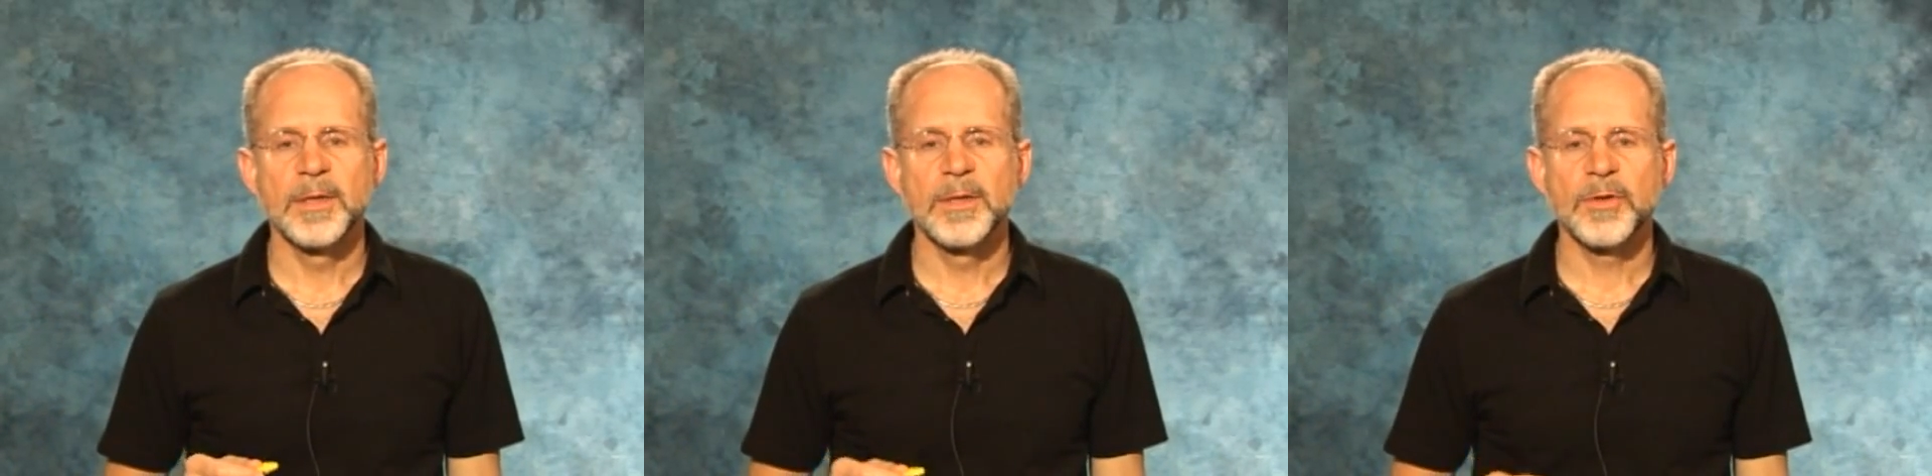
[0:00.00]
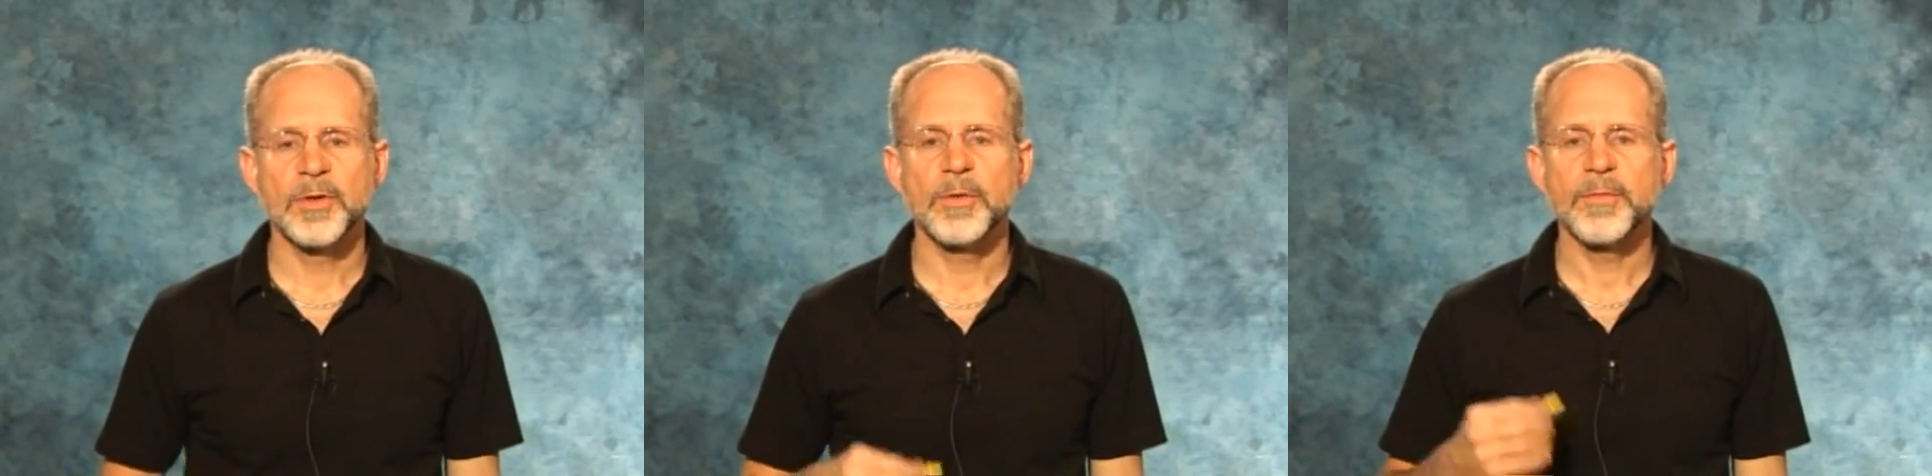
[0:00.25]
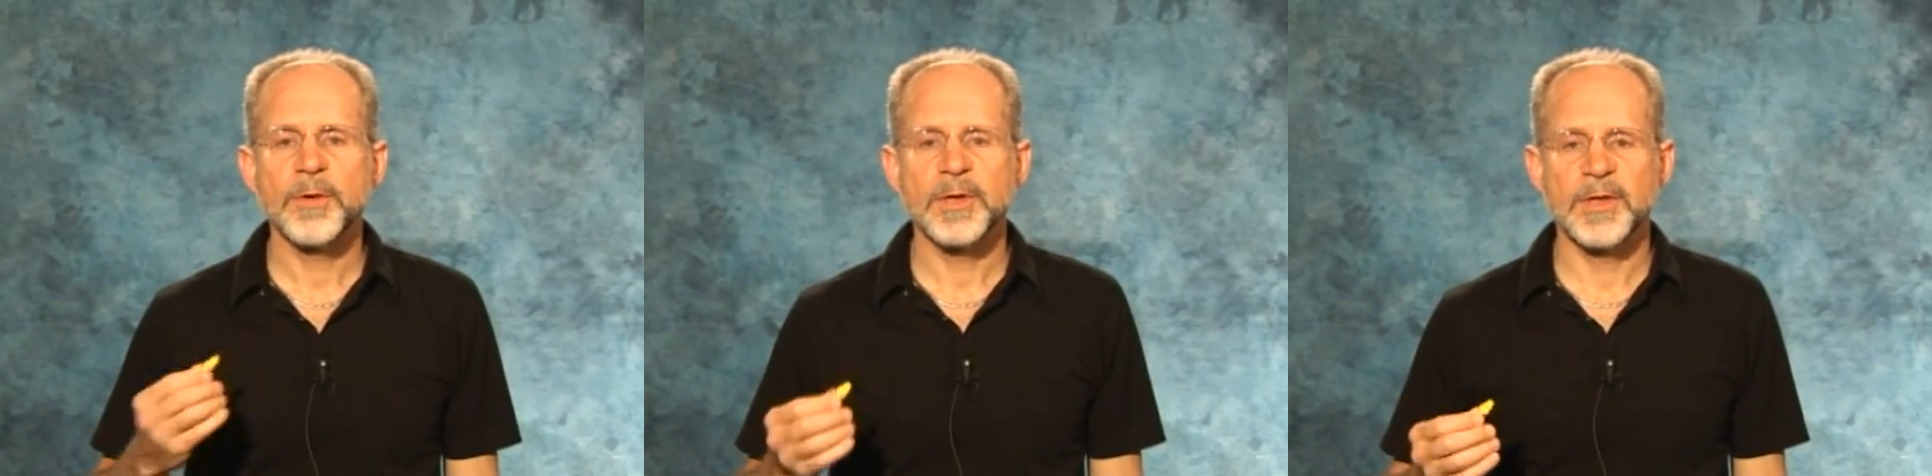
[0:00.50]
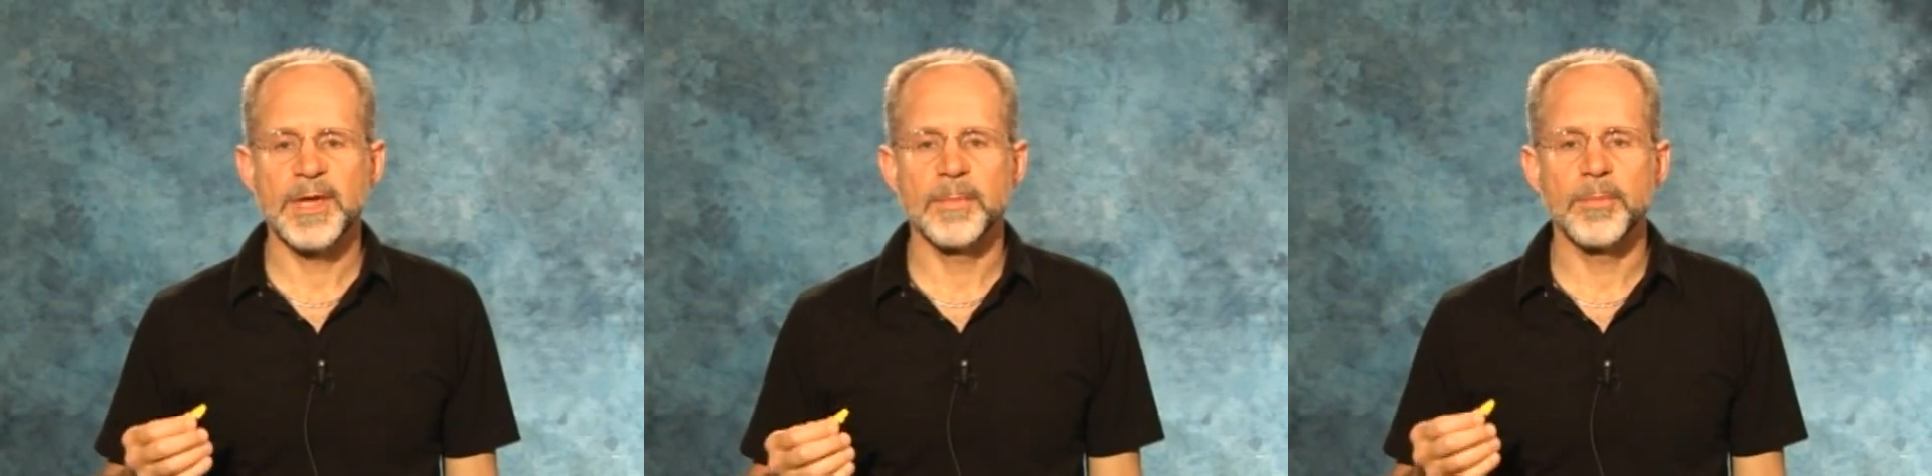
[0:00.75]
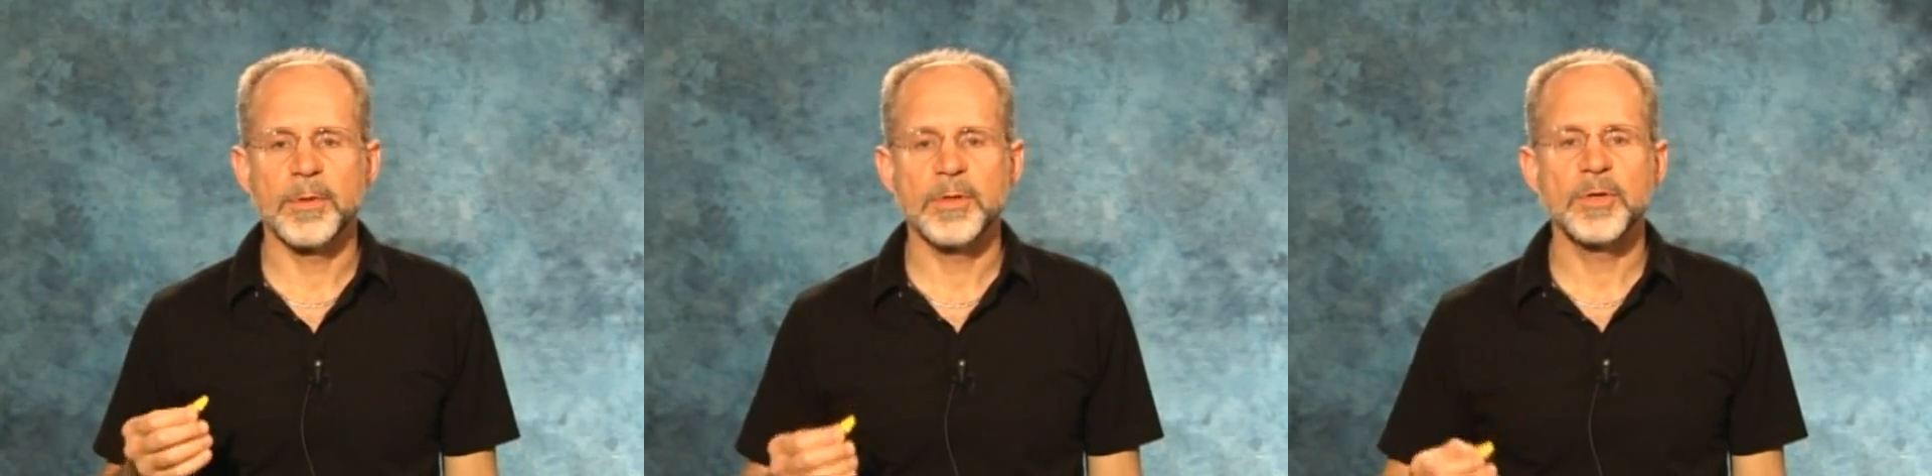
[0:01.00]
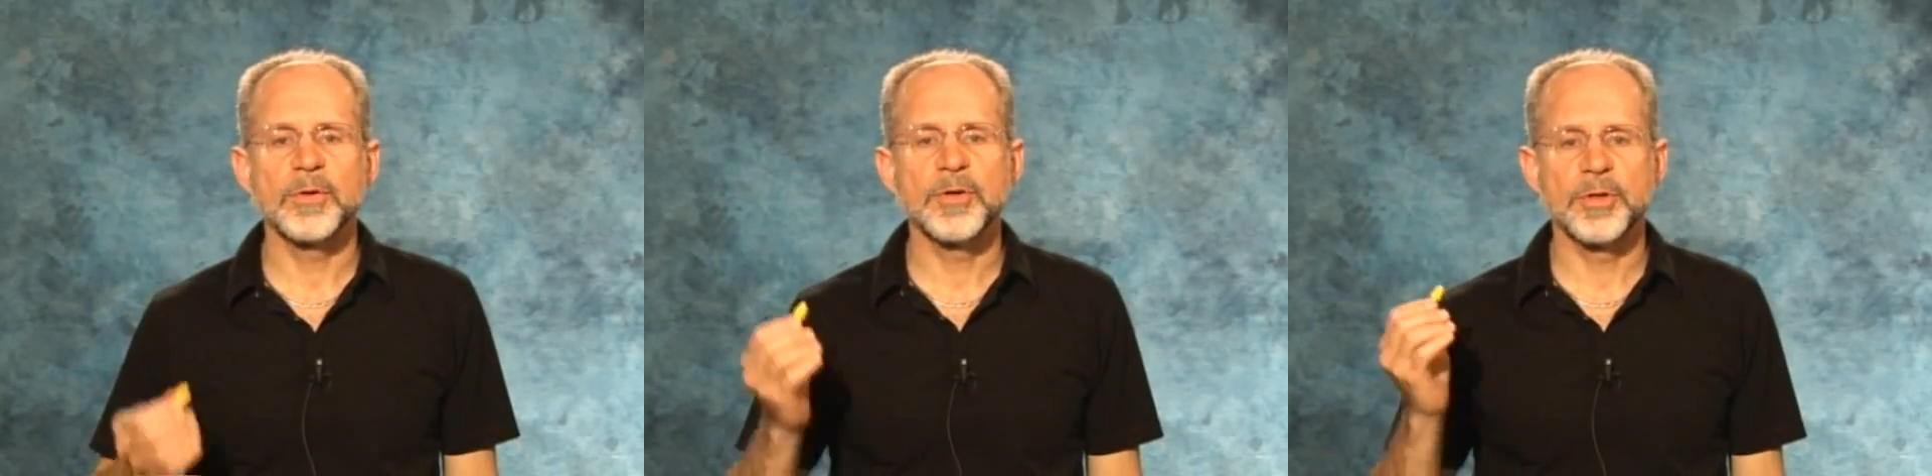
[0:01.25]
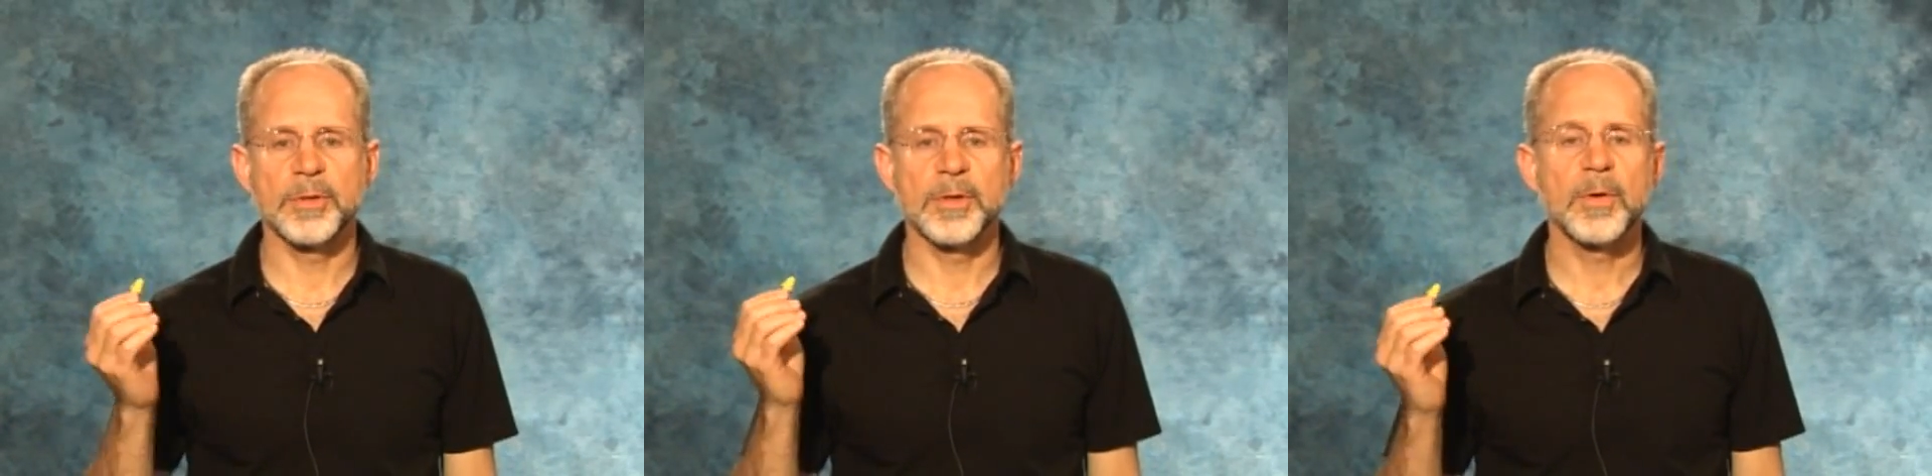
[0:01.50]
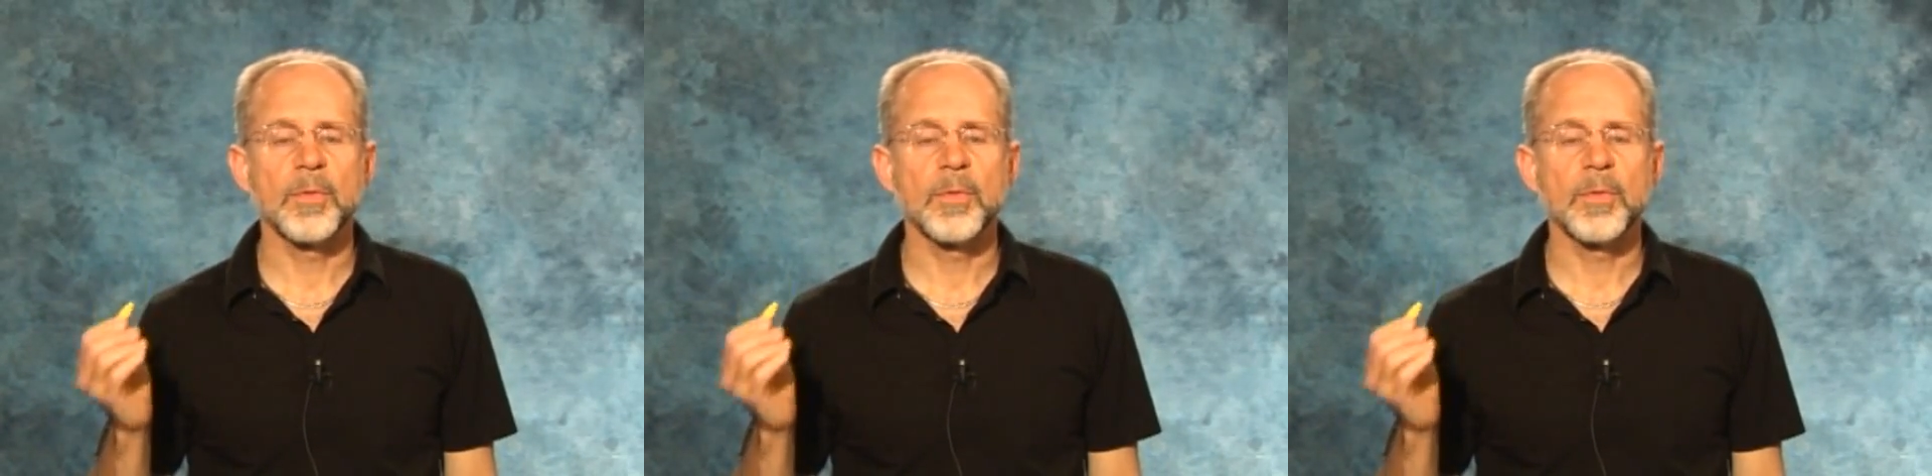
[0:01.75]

So, for example, use your